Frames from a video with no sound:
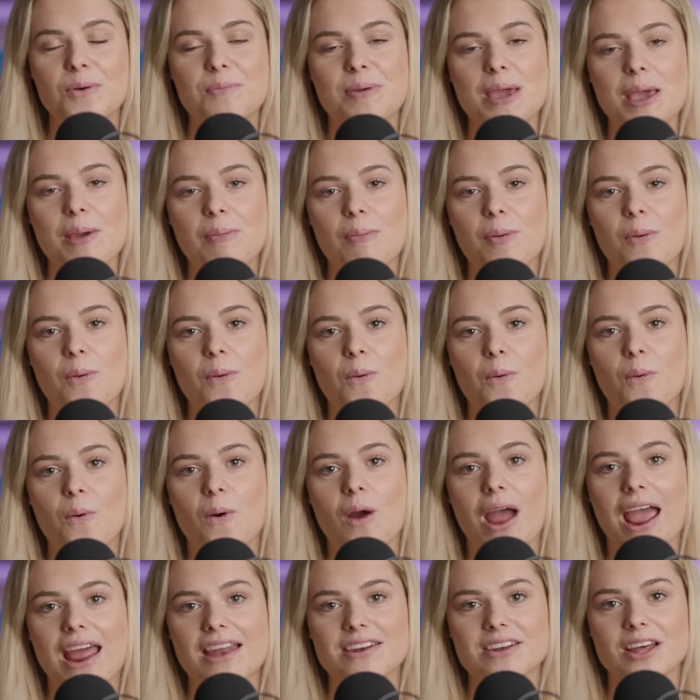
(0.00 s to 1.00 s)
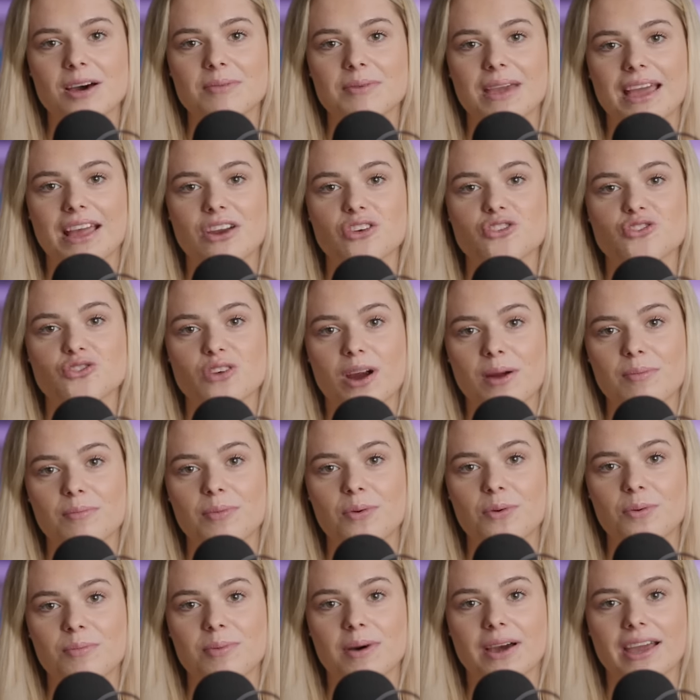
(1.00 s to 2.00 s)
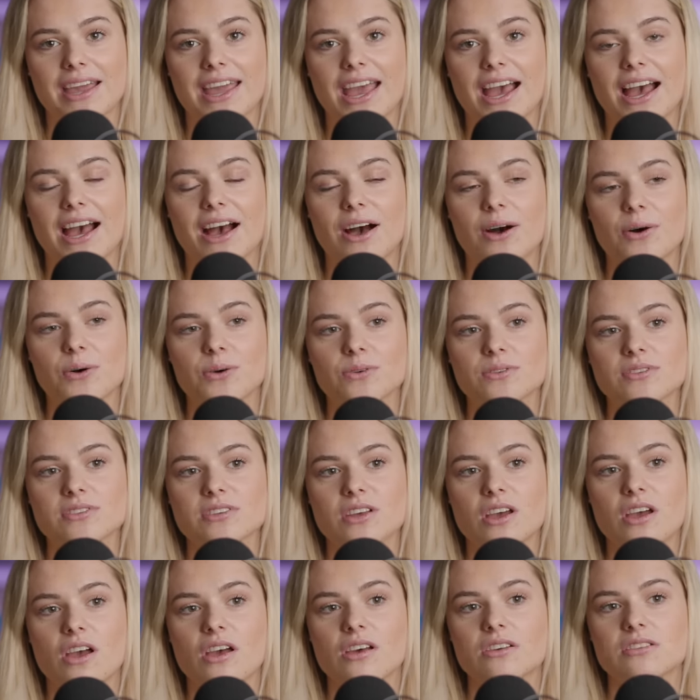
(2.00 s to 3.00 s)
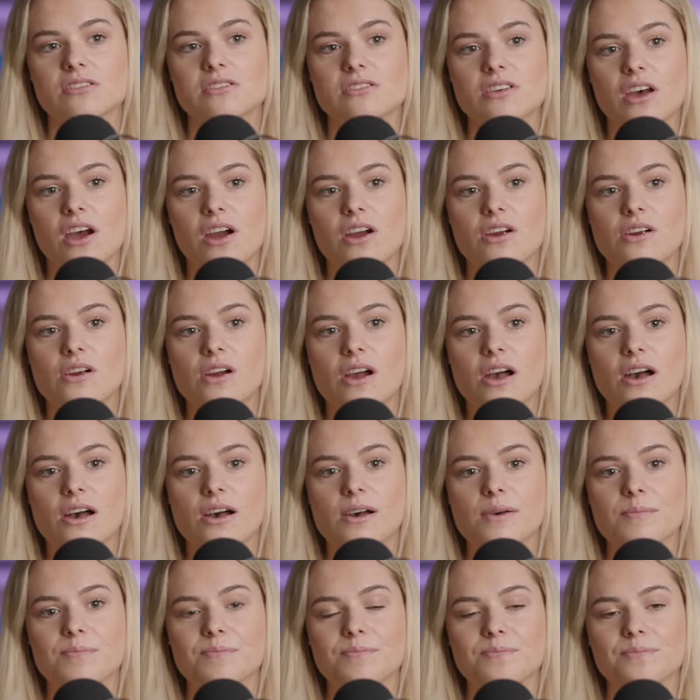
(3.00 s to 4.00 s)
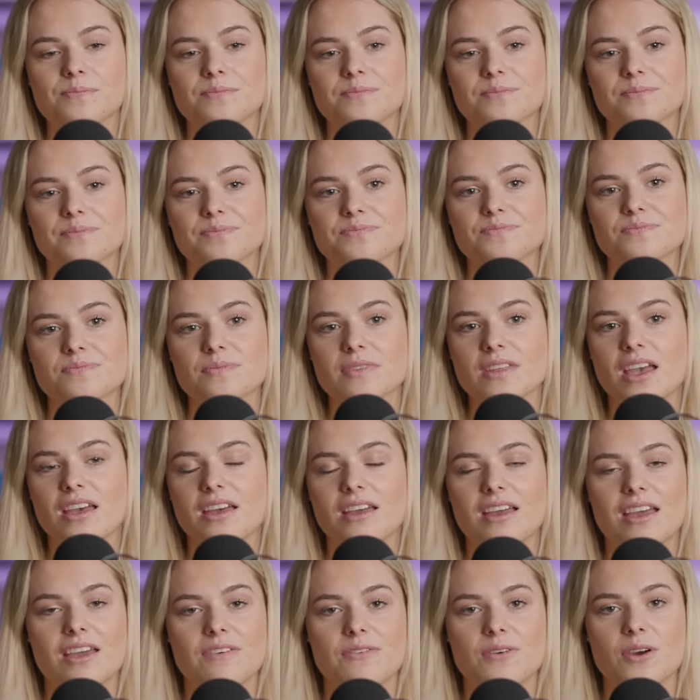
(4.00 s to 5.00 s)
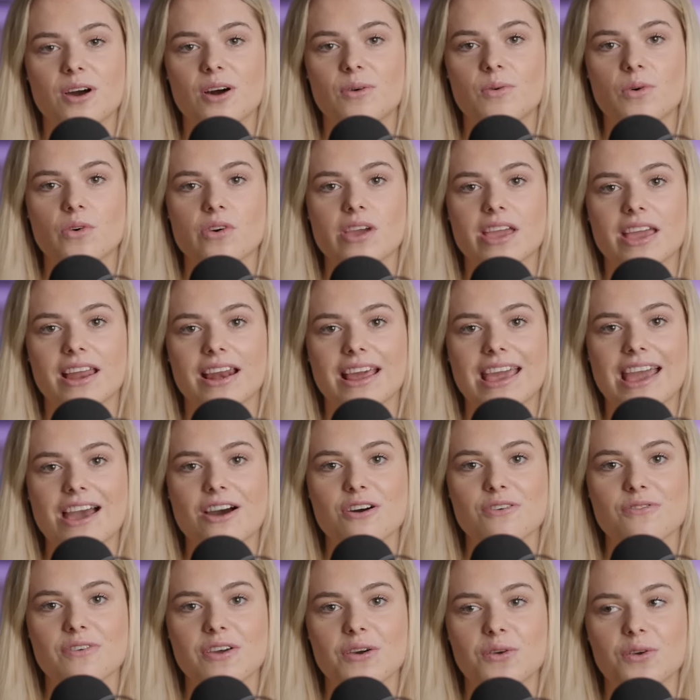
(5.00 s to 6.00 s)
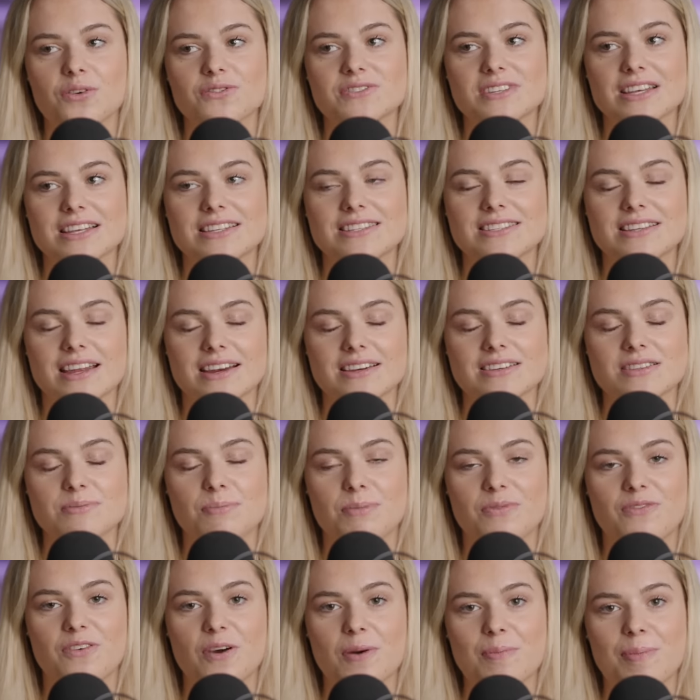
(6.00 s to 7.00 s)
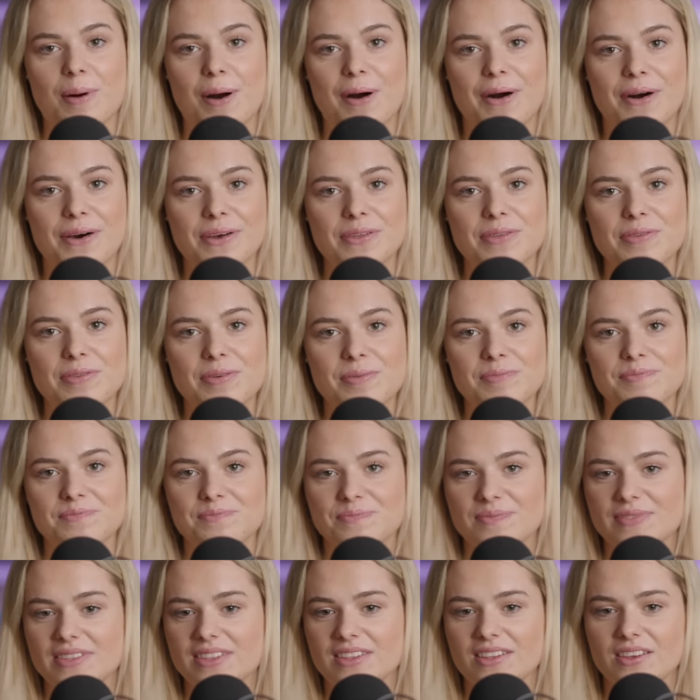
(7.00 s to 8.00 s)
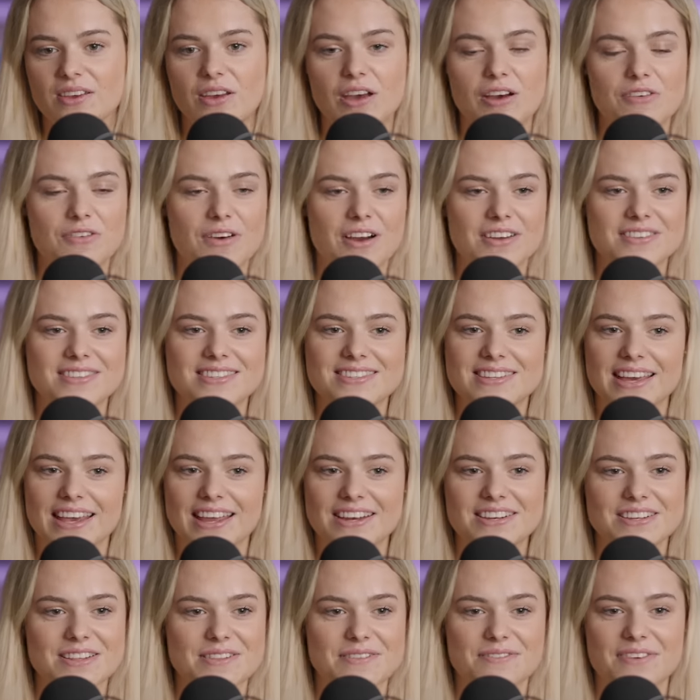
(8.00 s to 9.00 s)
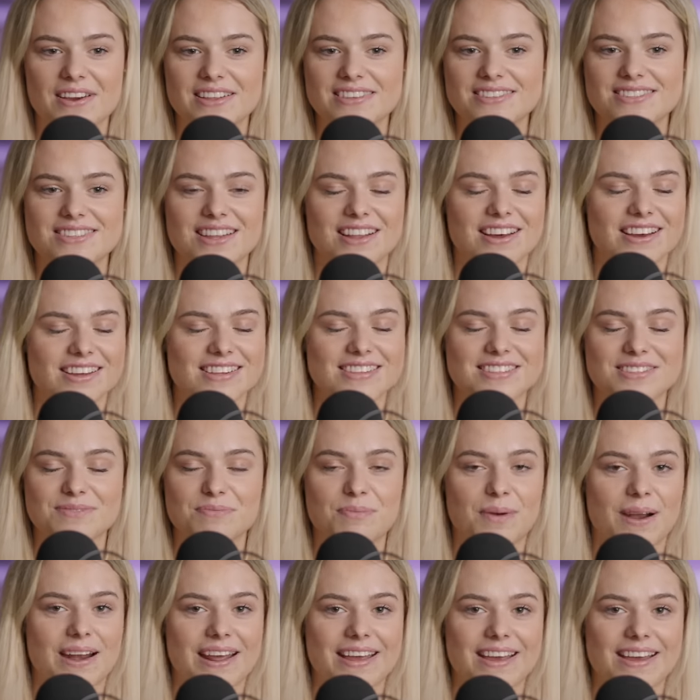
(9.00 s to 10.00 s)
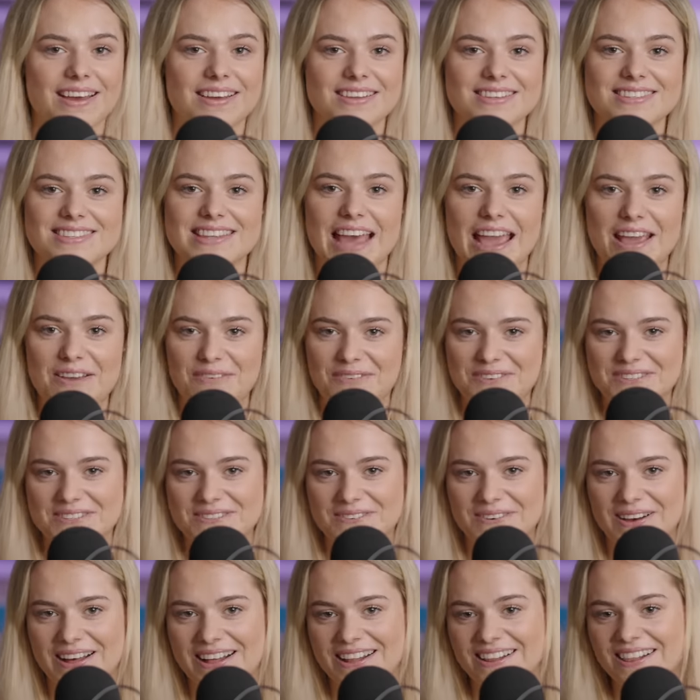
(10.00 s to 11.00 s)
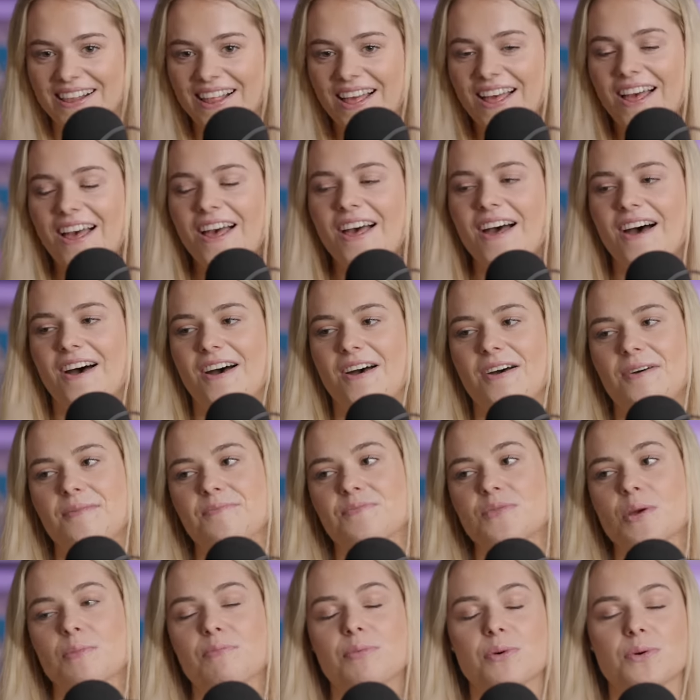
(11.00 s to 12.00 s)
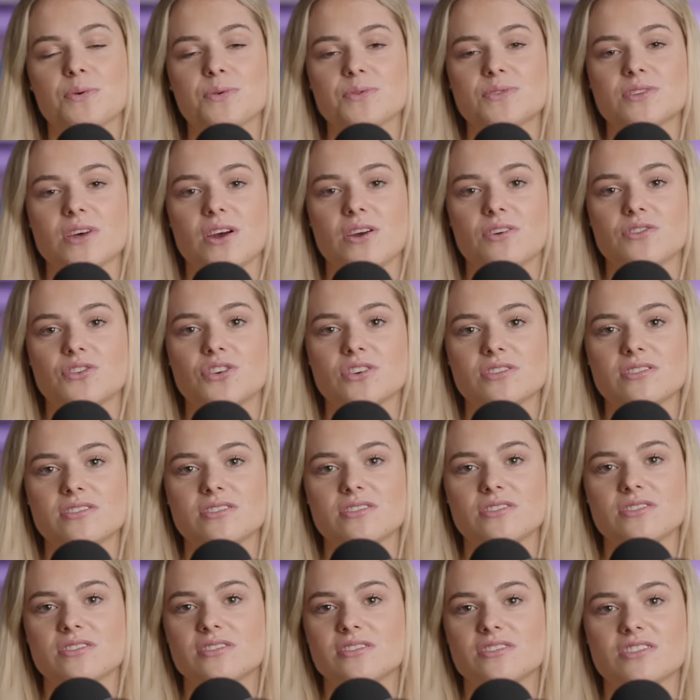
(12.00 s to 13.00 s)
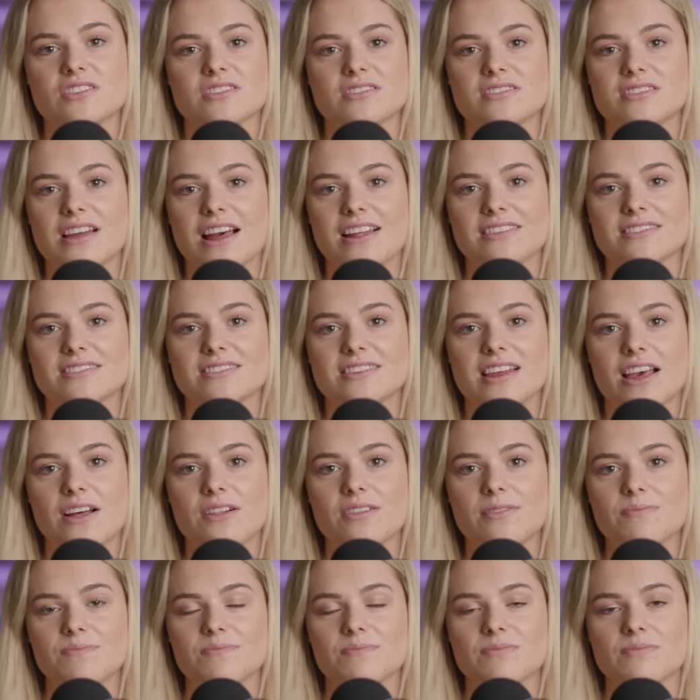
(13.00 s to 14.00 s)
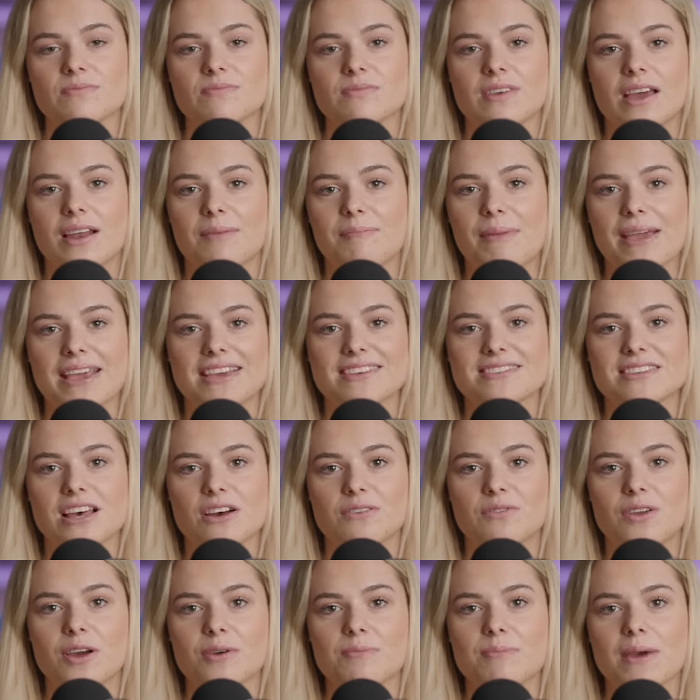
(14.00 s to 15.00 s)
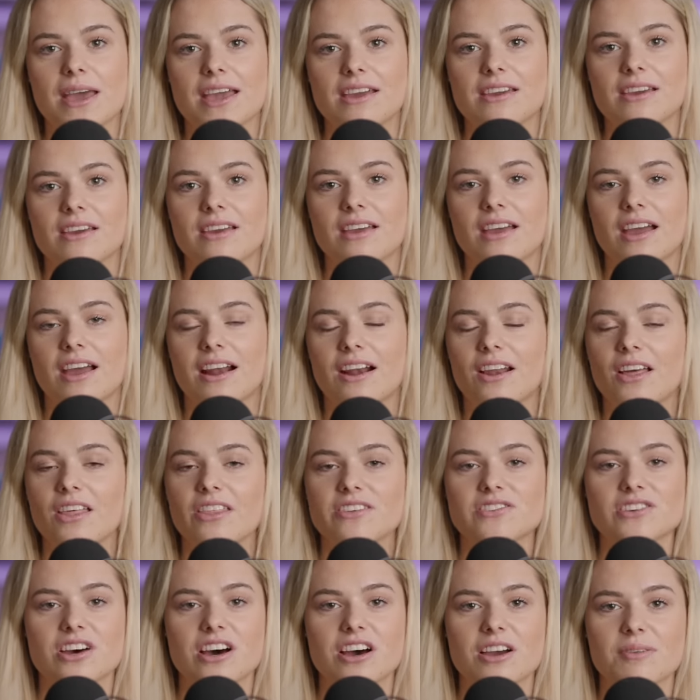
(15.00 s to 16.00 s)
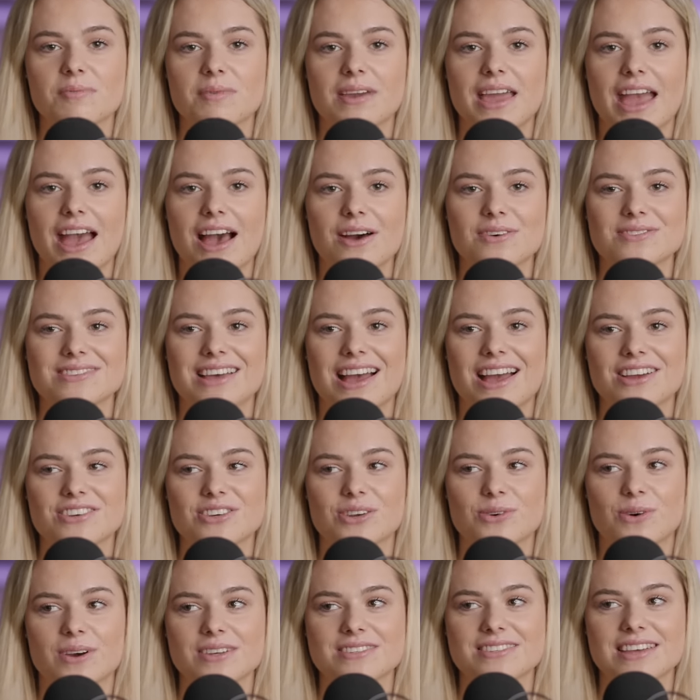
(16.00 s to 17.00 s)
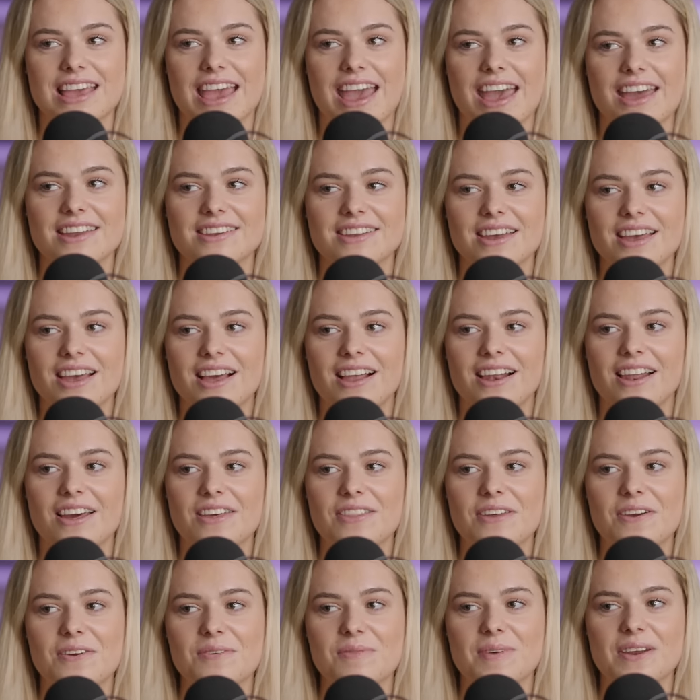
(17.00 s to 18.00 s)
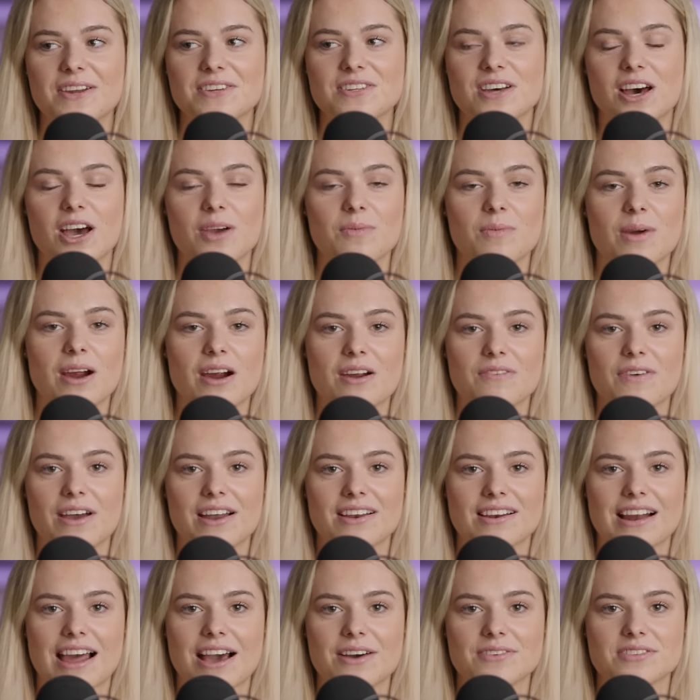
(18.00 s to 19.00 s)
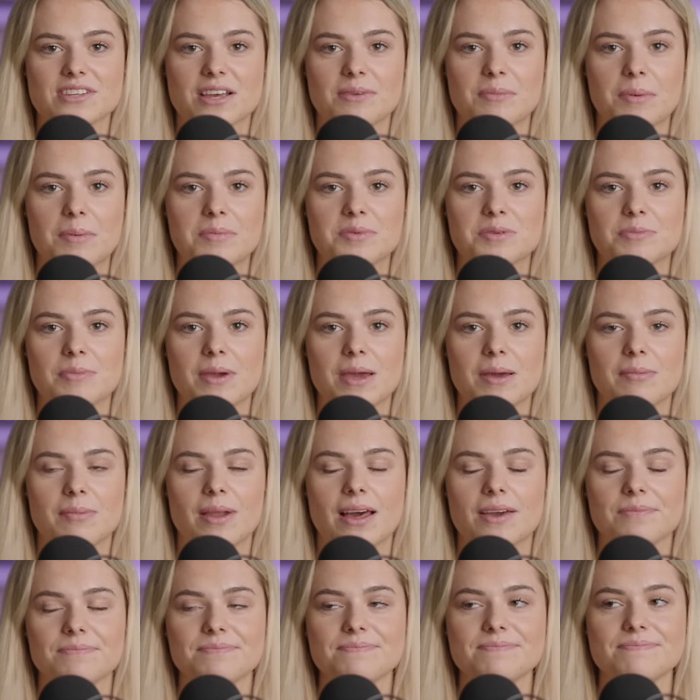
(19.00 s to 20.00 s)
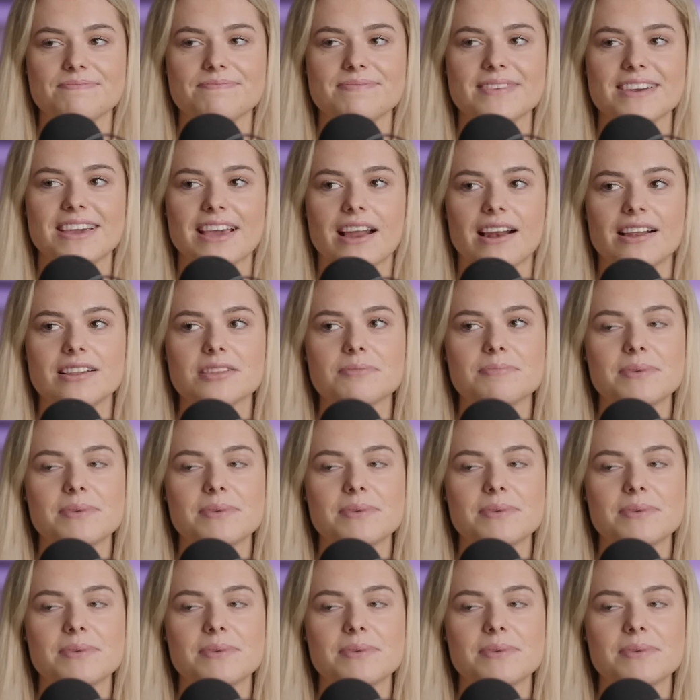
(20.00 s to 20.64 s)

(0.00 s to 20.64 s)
of people end up getting trampled by cows. So if you are walking in a cow field, obviously, stick to the footpath. I find sticking to the fence lines pretty safe as well. But also, just stand still and make yourself look big. And a lot of the time, cows are actually quite scared. Like, there have been a time where I've had cows come up to me. I'm like, you get a